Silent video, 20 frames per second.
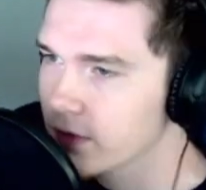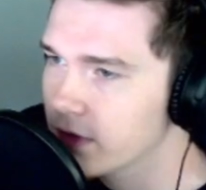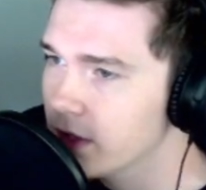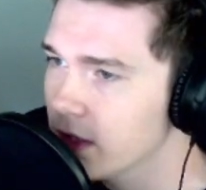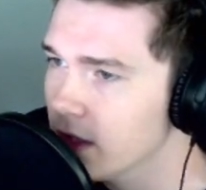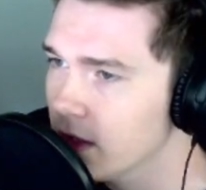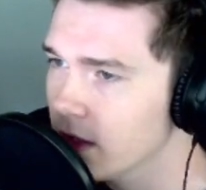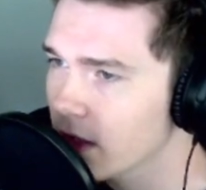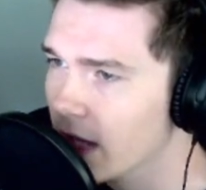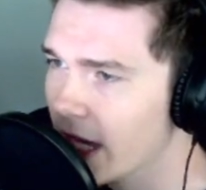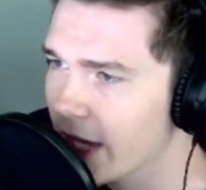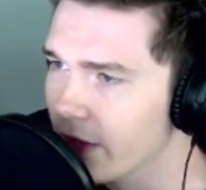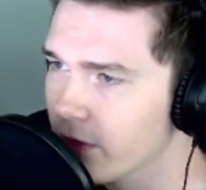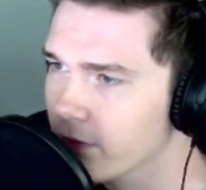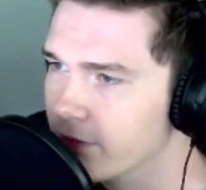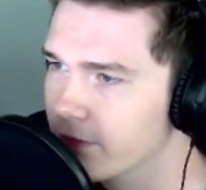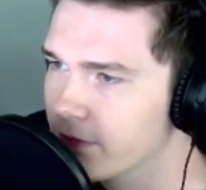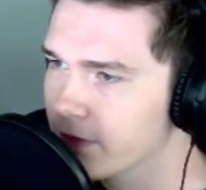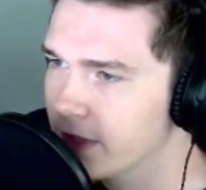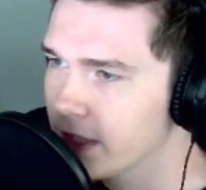The
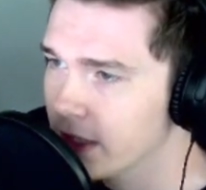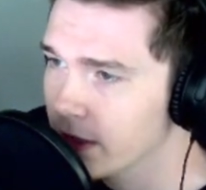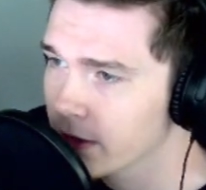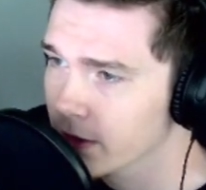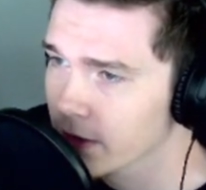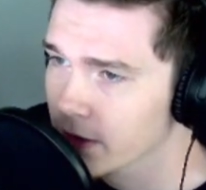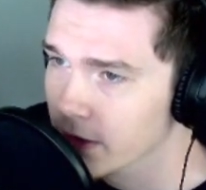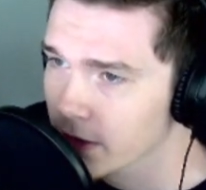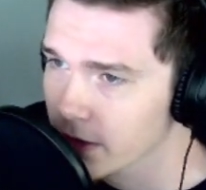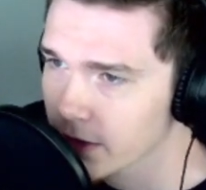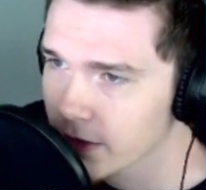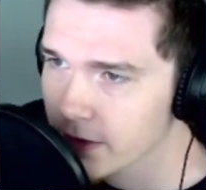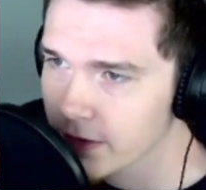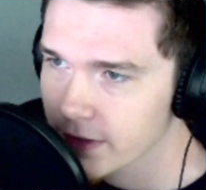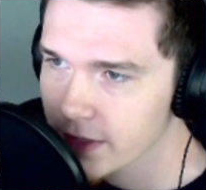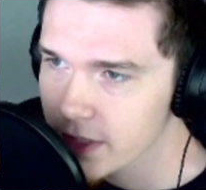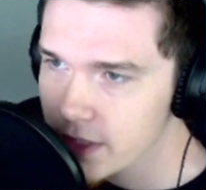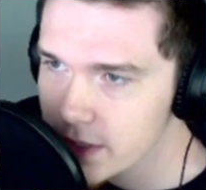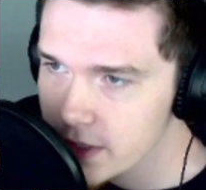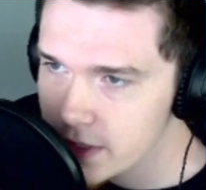elf gear,
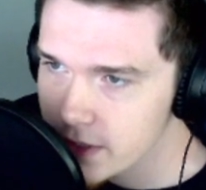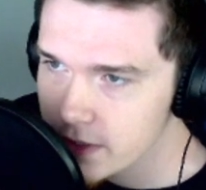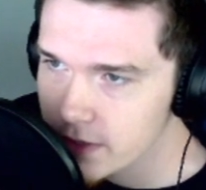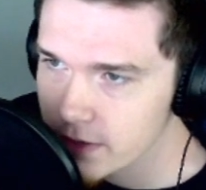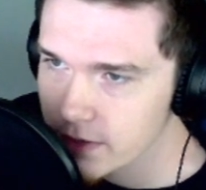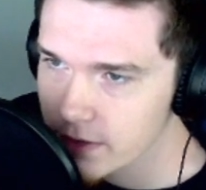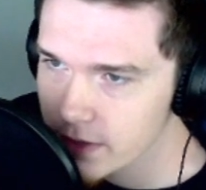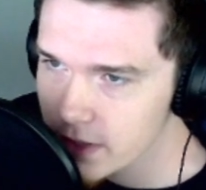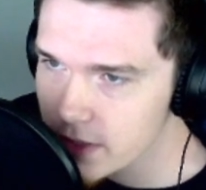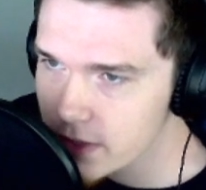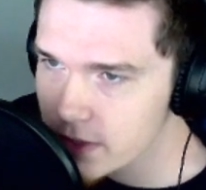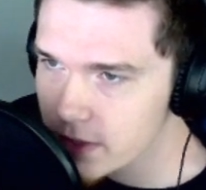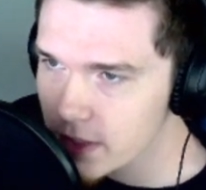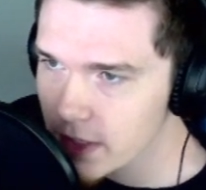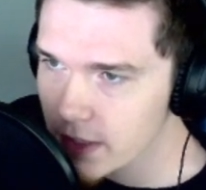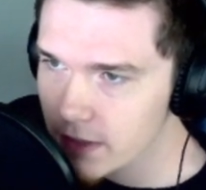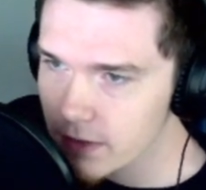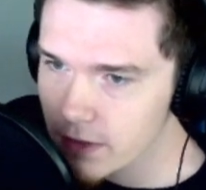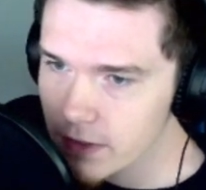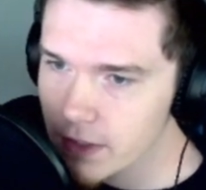this
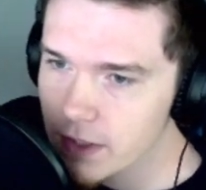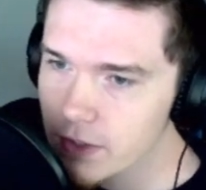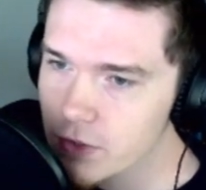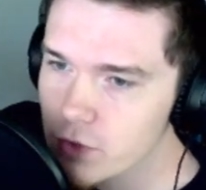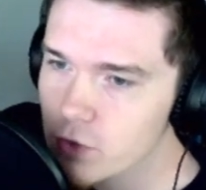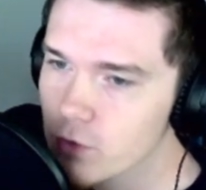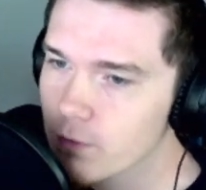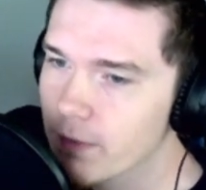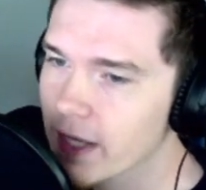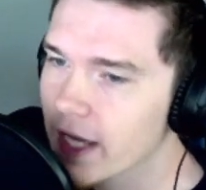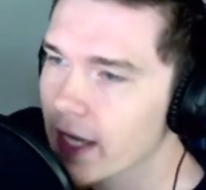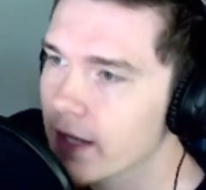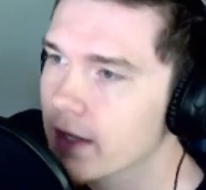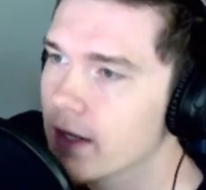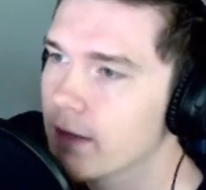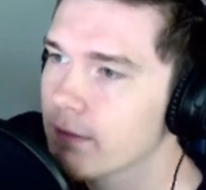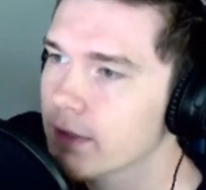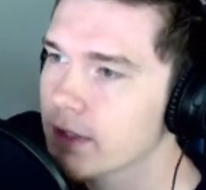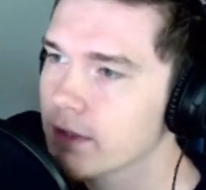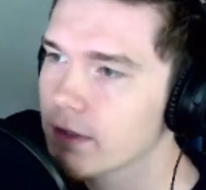ain't looking too bad.
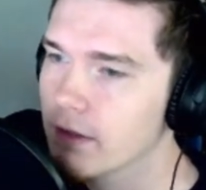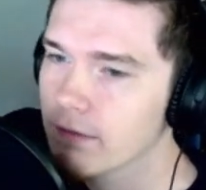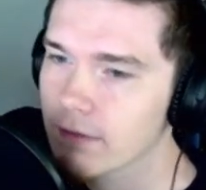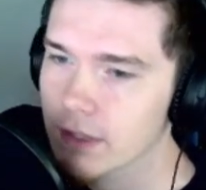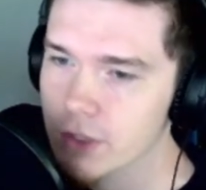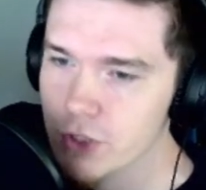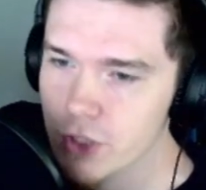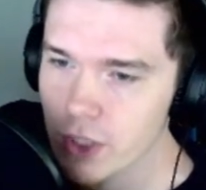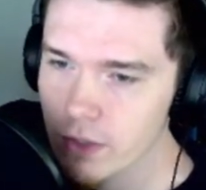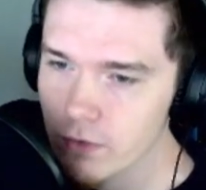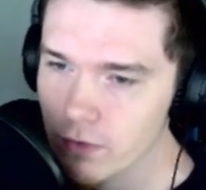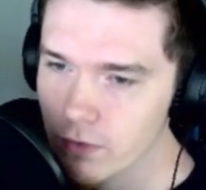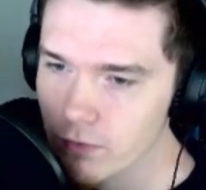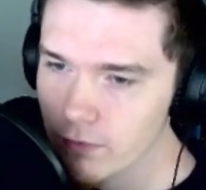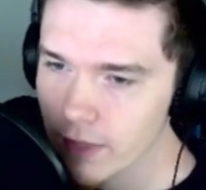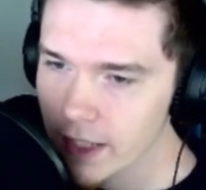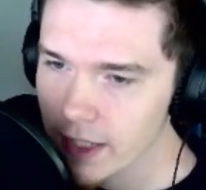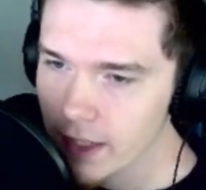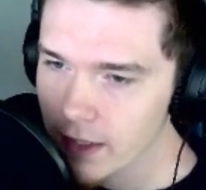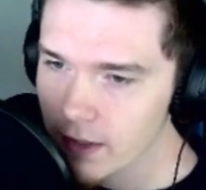I'm gonna give a general
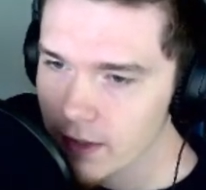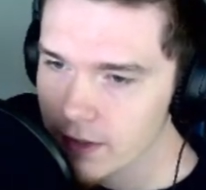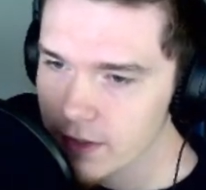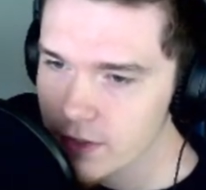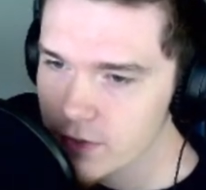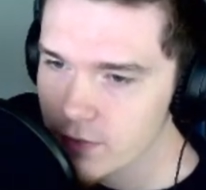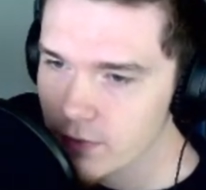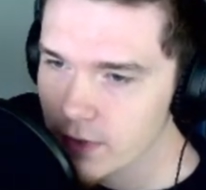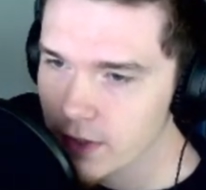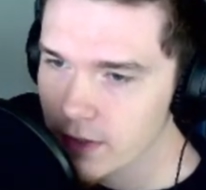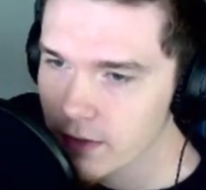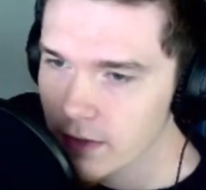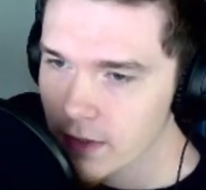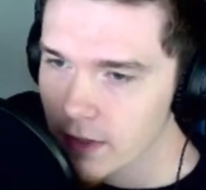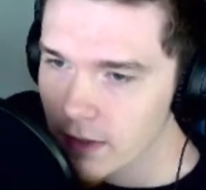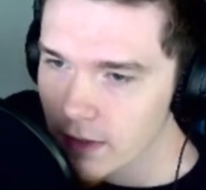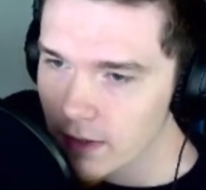rating on this one.